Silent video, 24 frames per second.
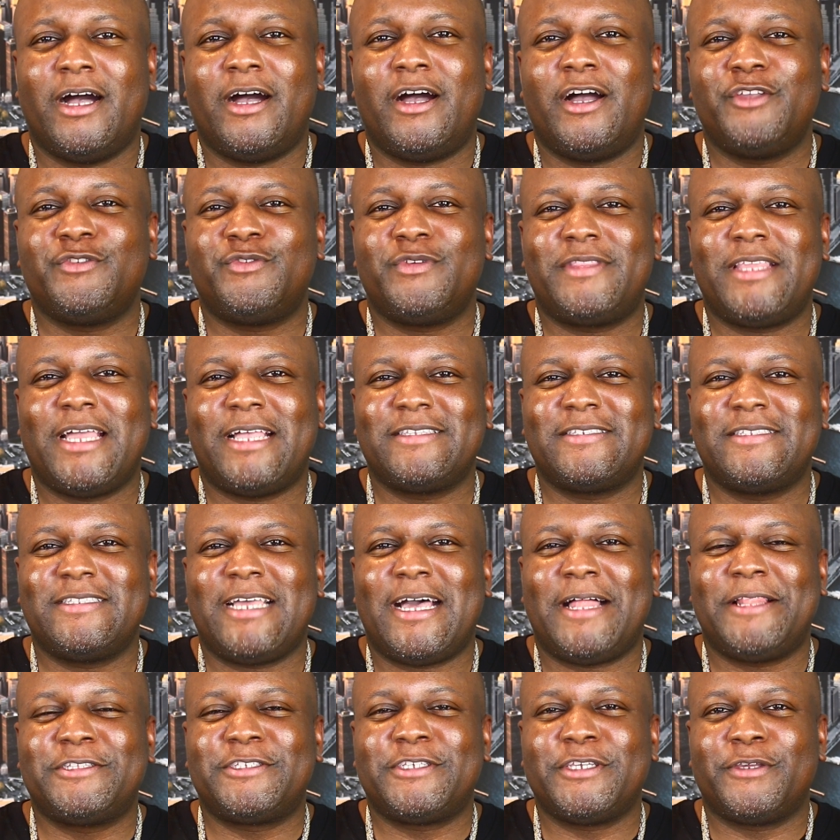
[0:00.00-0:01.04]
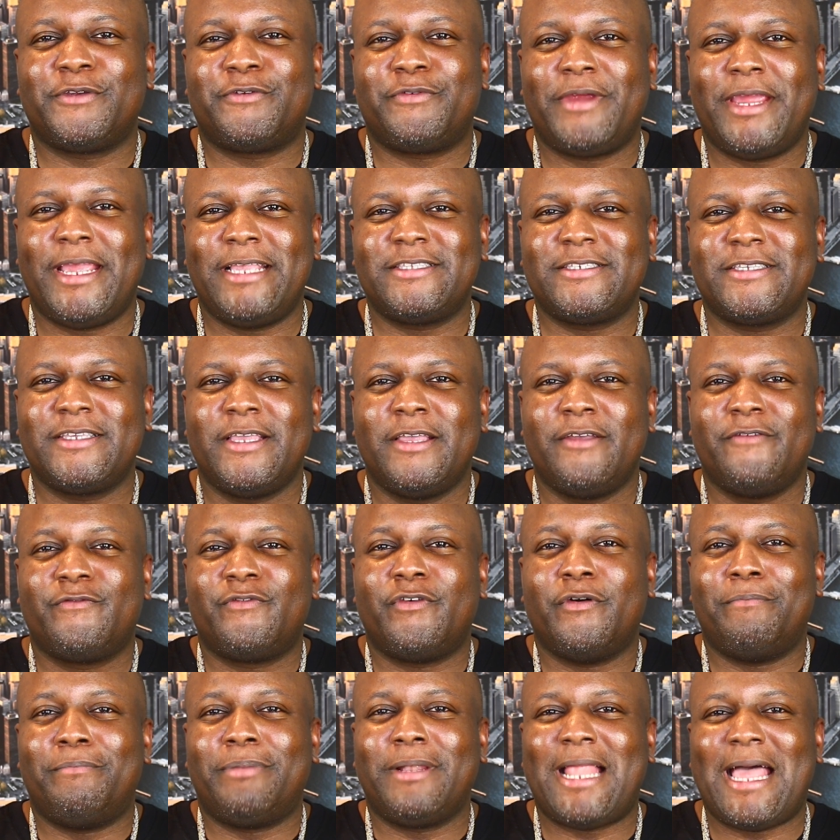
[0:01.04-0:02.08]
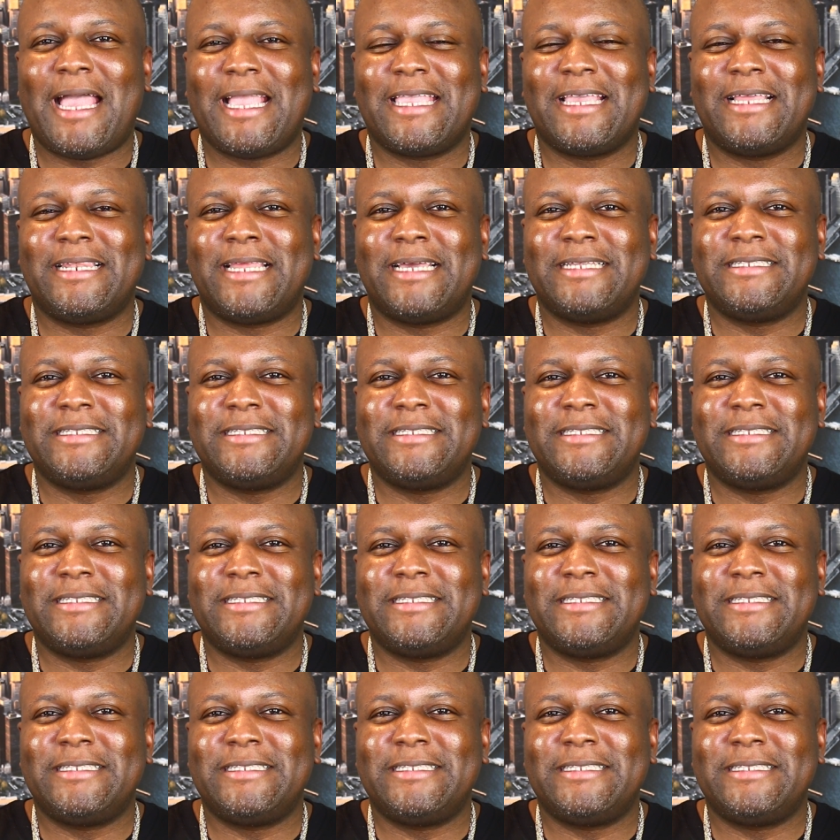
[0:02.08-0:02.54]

one hundred thousand dollars in grants for Black and